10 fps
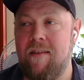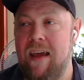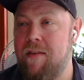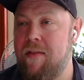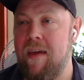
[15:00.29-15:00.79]
to
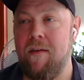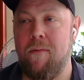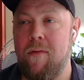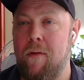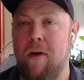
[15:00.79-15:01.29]
take things
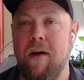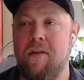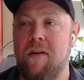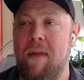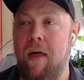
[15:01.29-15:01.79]
for their
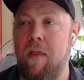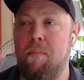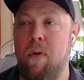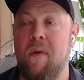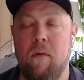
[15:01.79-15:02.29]
long-term health,
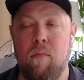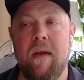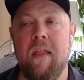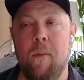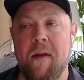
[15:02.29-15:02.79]
but what they
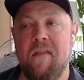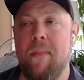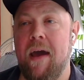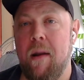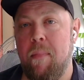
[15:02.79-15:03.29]
really want is
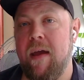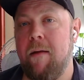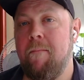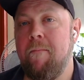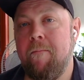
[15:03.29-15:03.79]
to be out of pain.